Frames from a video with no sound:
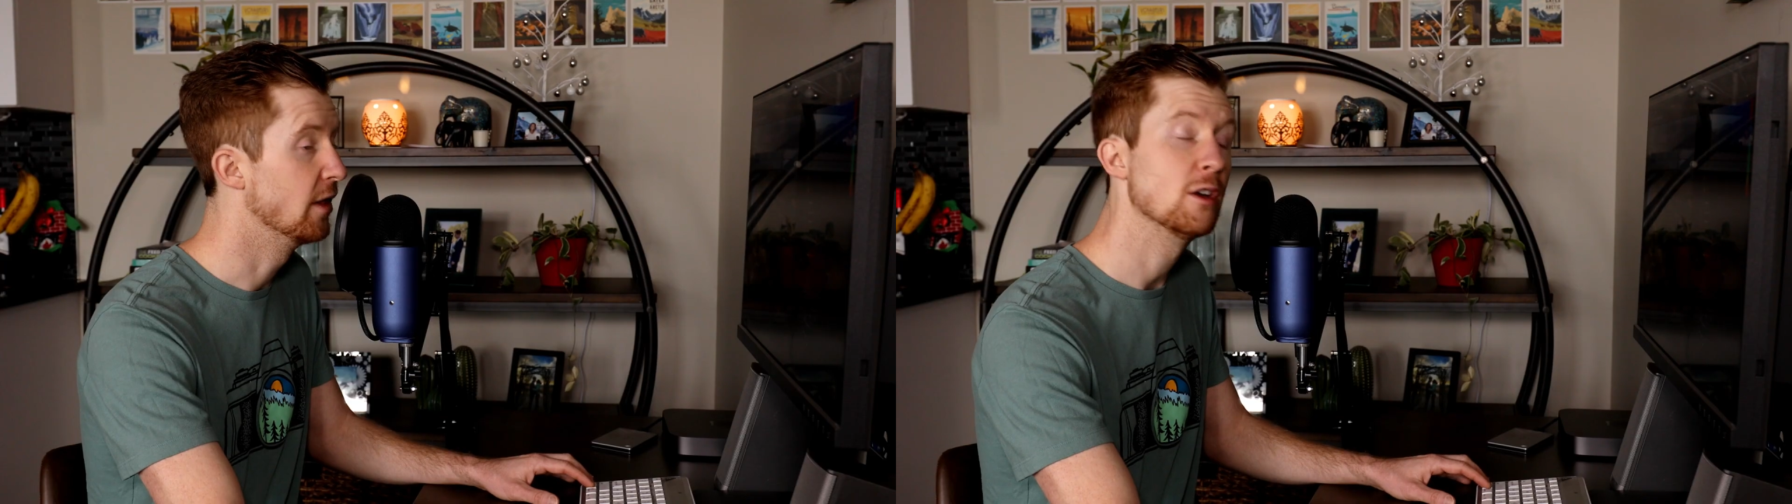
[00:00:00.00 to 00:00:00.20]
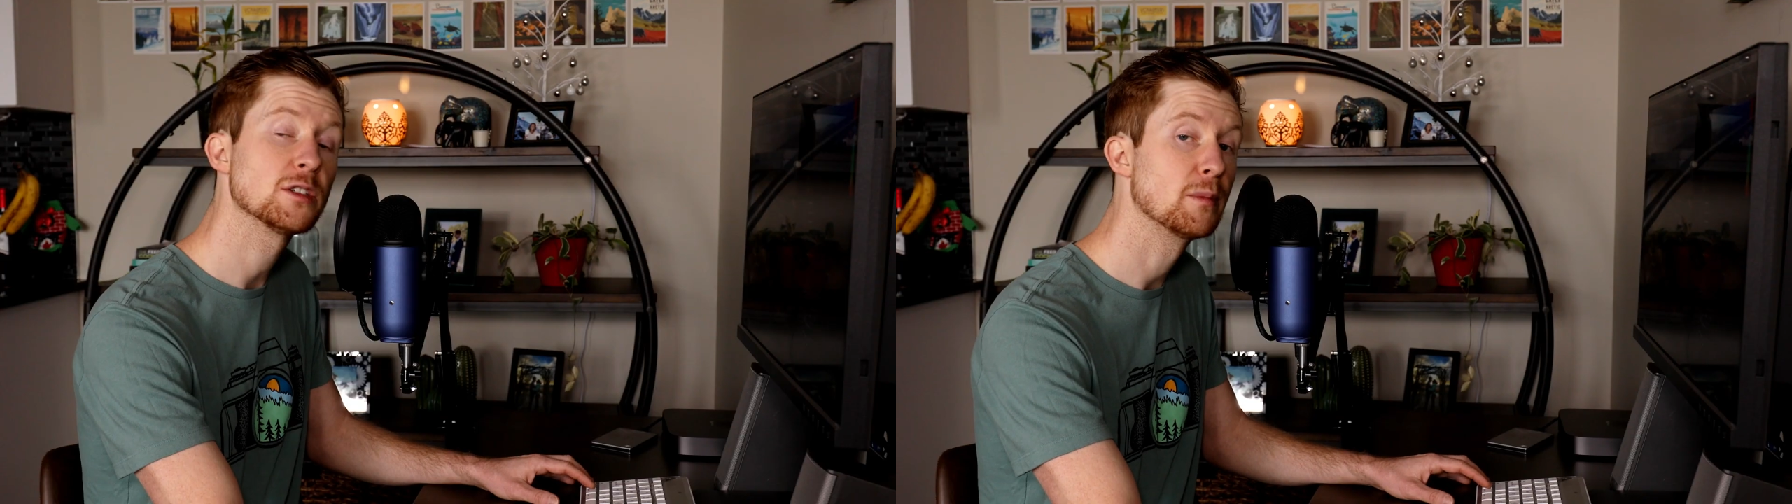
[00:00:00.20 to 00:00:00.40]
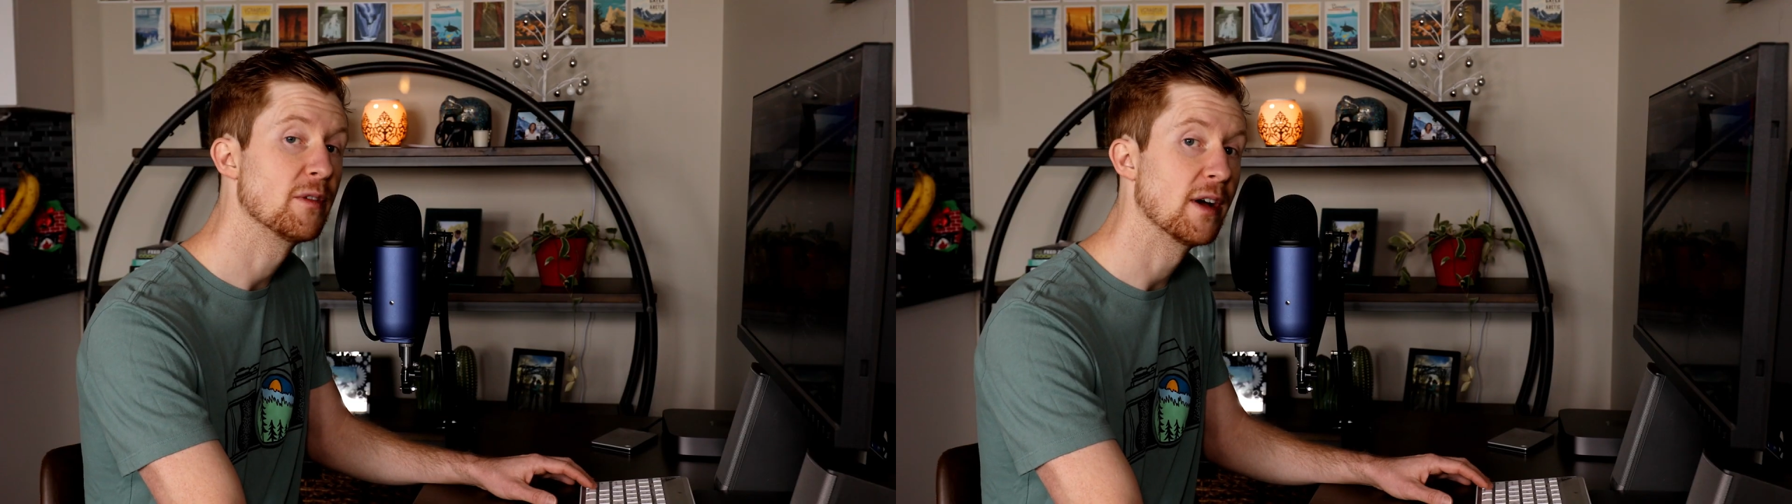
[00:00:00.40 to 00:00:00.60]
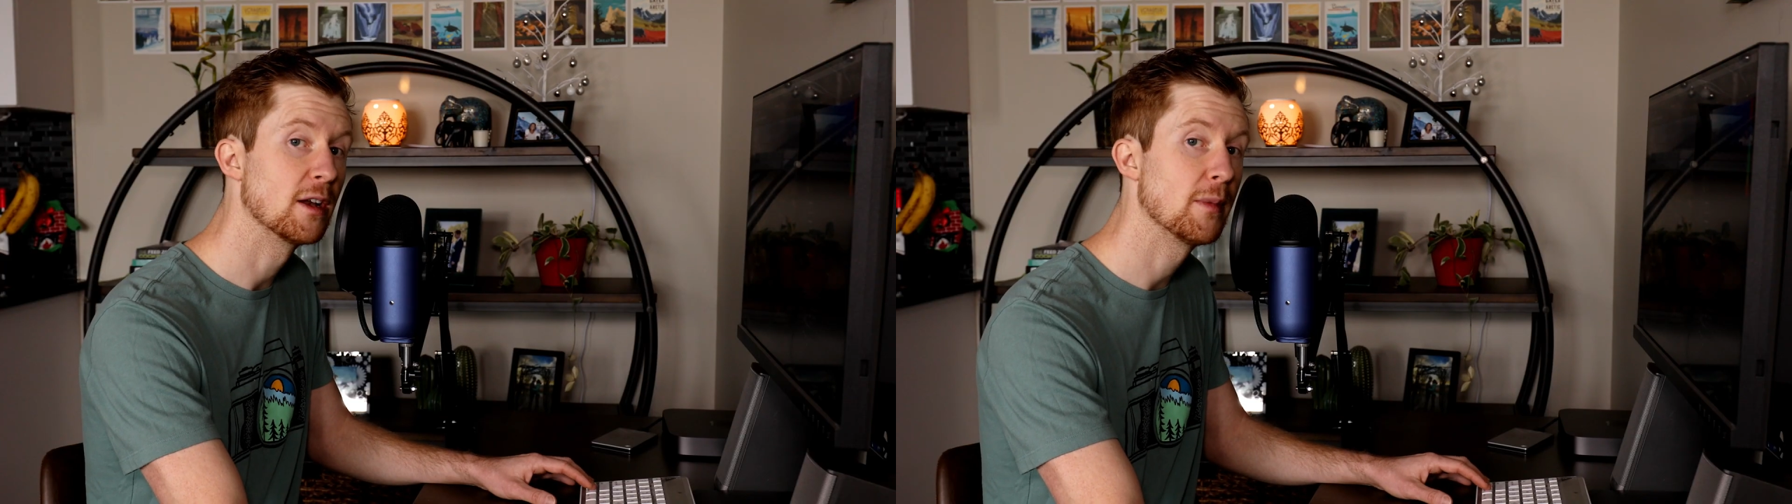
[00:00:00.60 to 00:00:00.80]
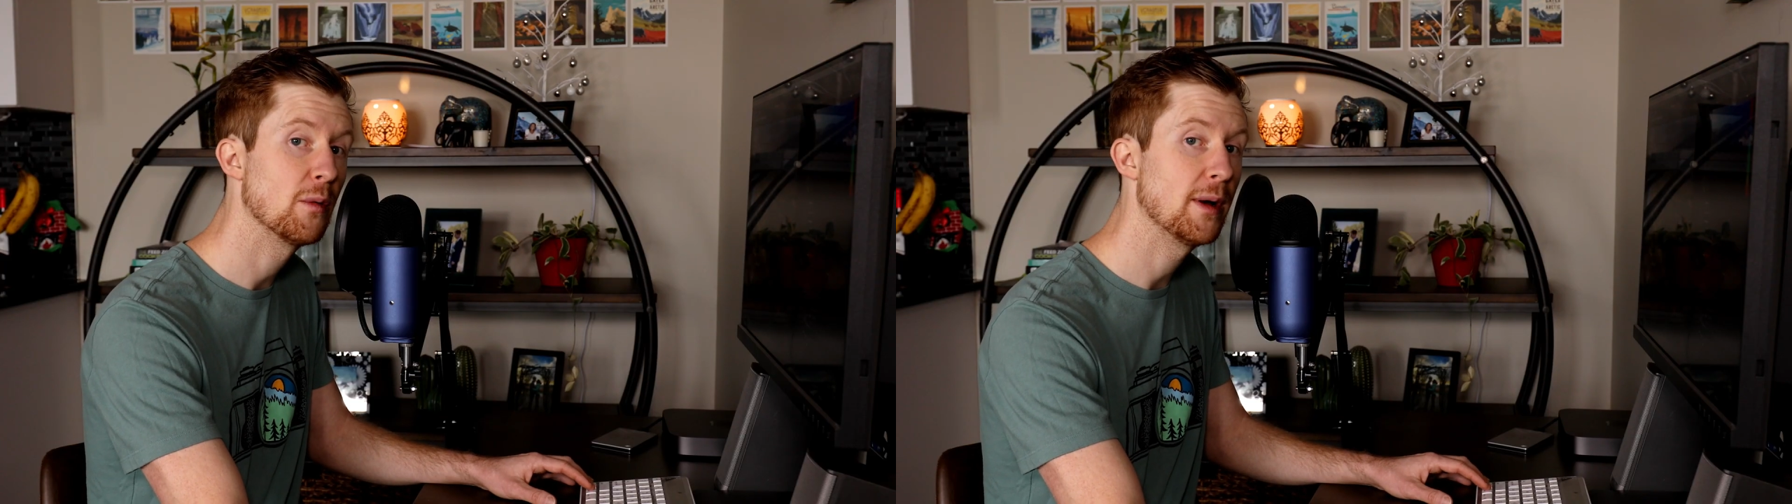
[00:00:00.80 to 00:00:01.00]
and those can be found
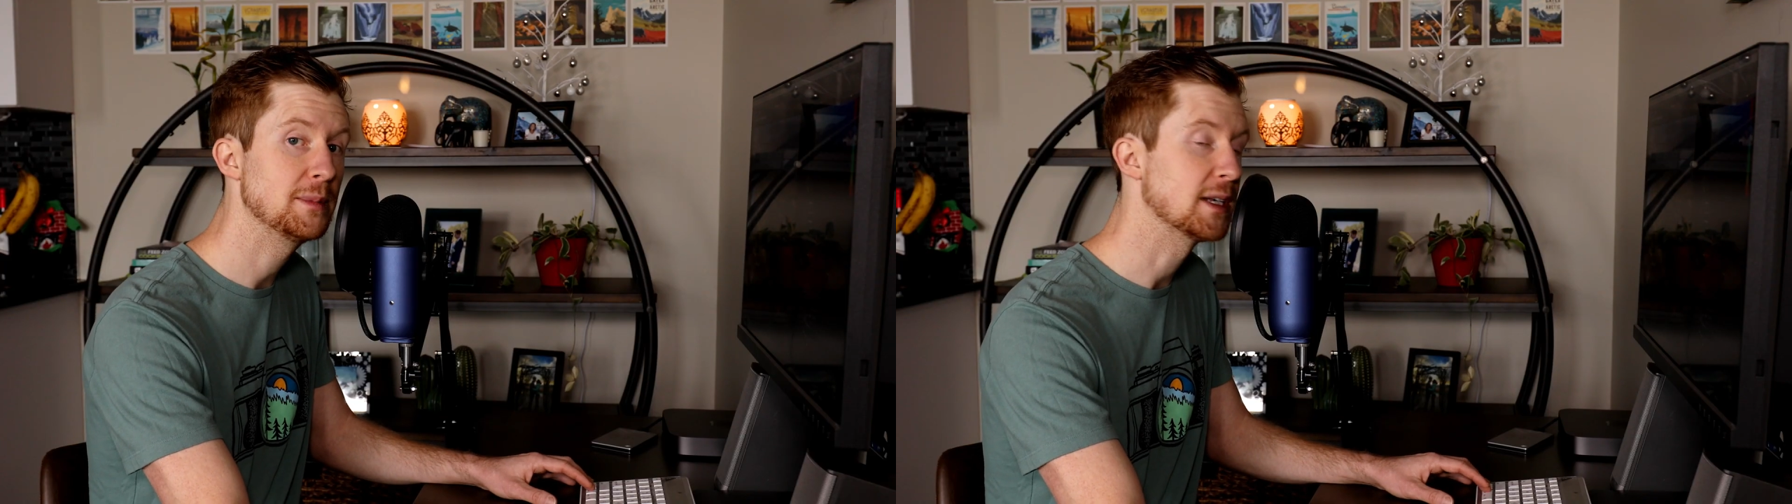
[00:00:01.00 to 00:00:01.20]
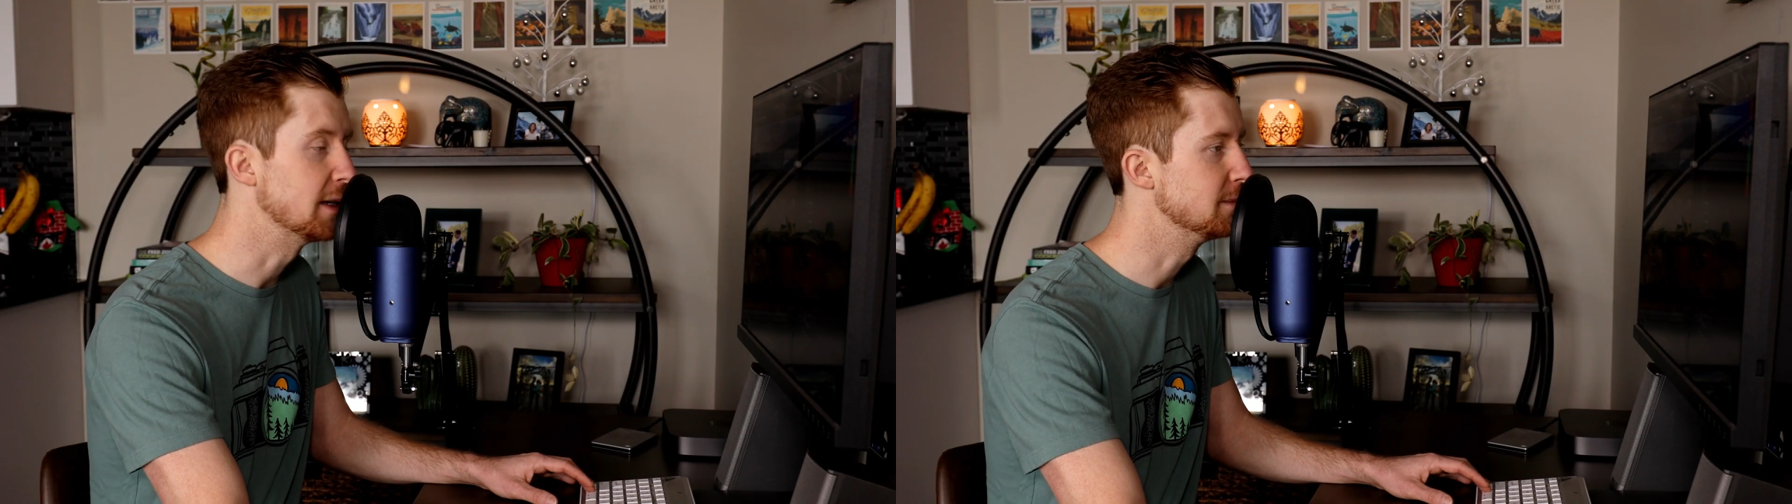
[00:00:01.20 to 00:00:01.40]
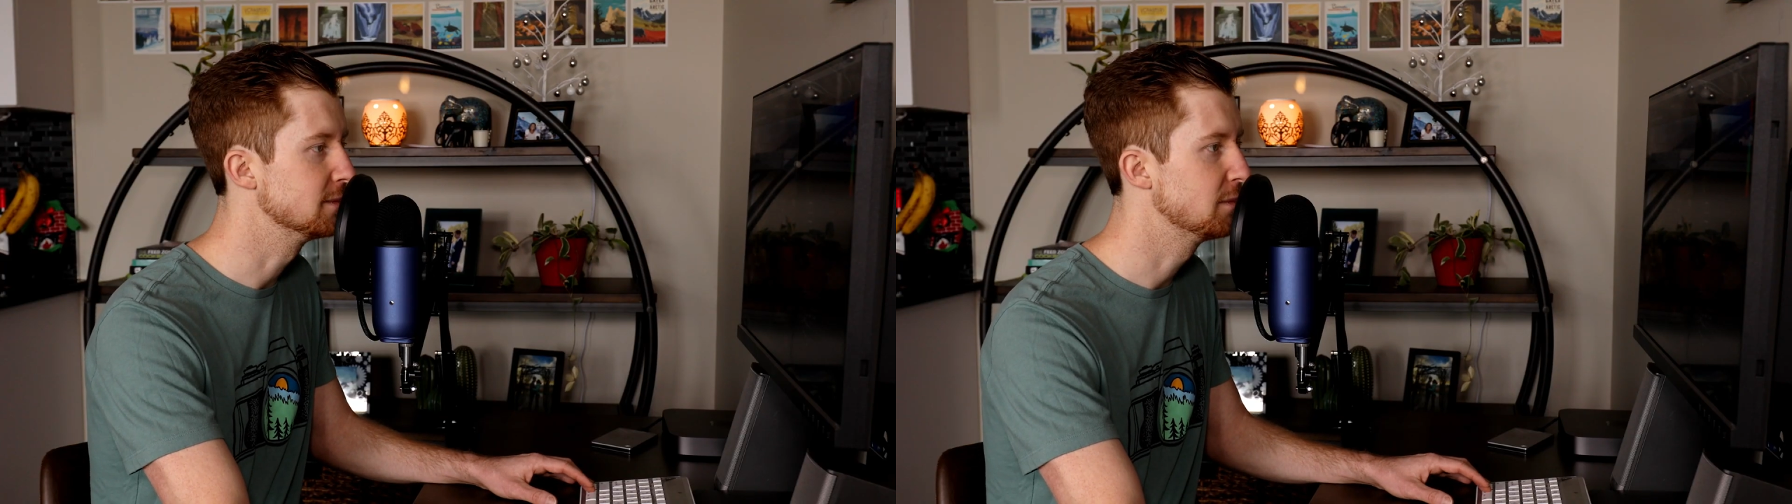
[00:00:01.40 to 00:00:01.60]
on my website.